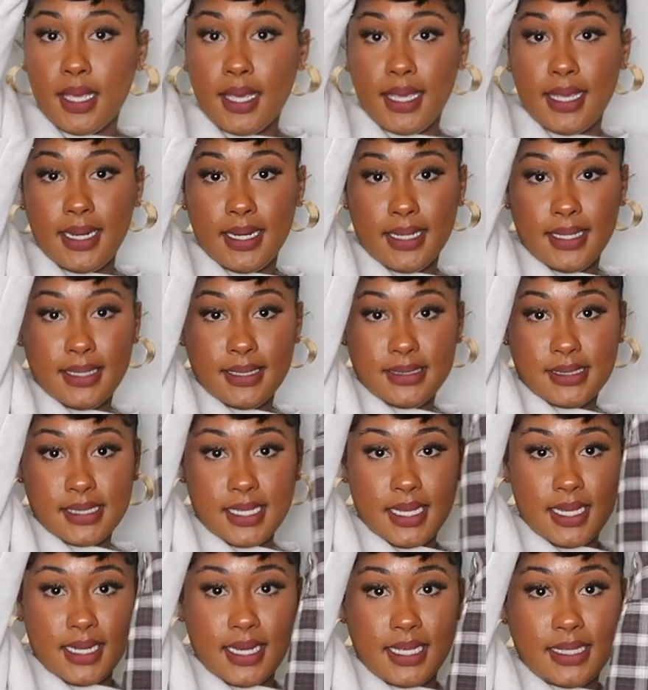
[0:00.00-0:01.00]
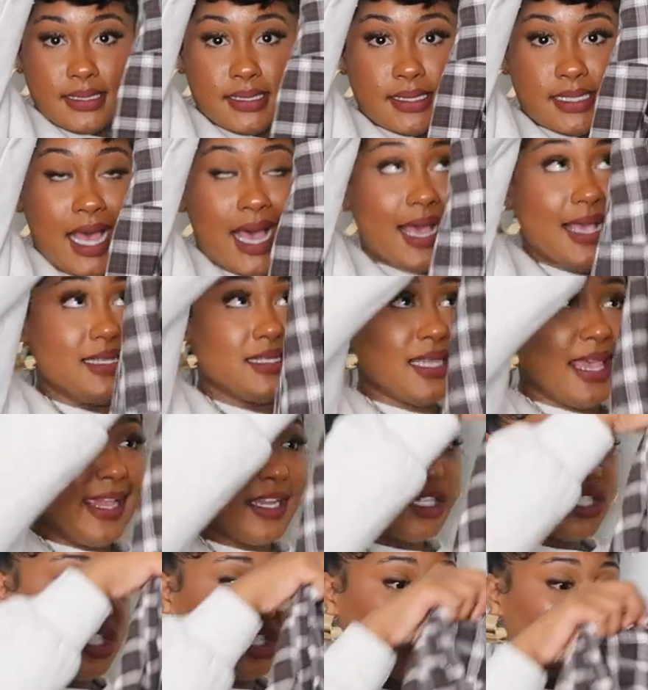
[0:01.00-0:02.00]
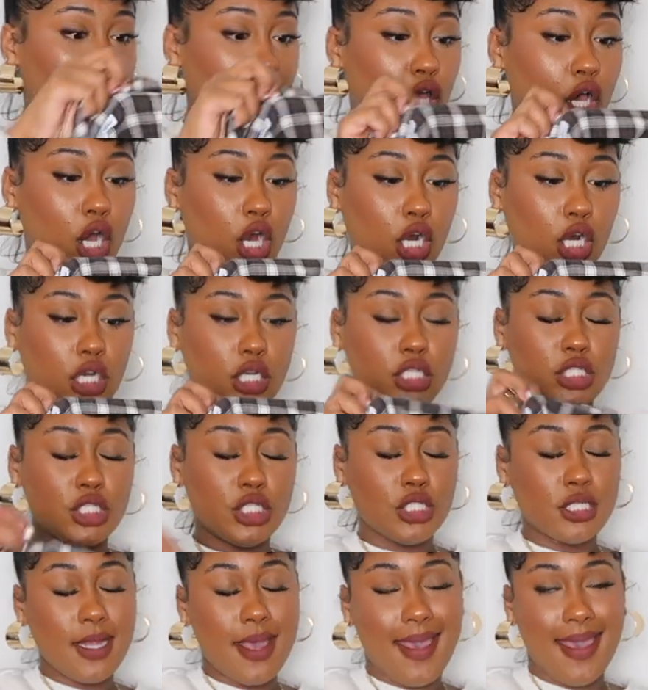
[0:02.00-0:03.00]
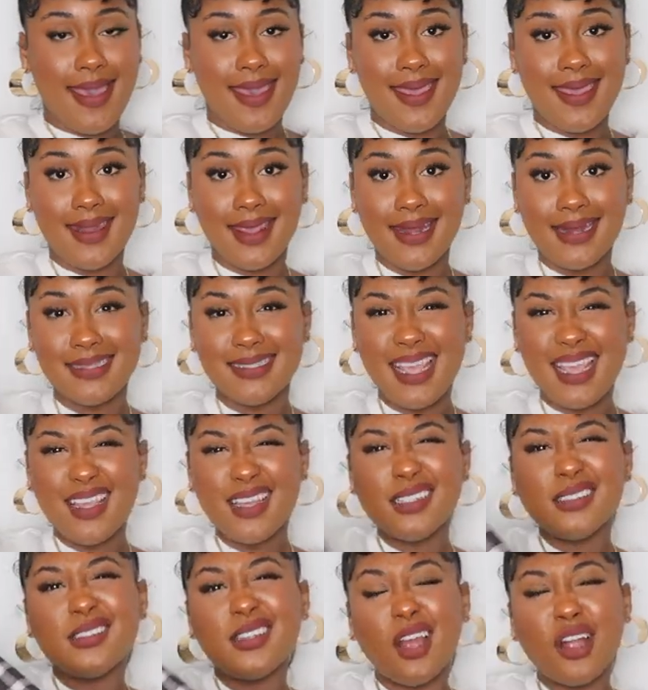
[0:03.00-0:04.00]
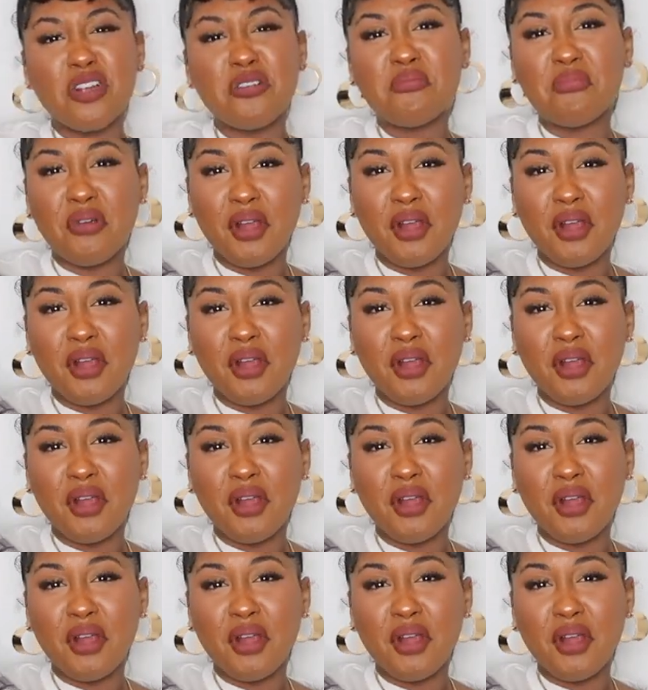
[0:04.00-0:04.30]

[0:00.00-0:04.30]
It is in a size extra large and it is like a dark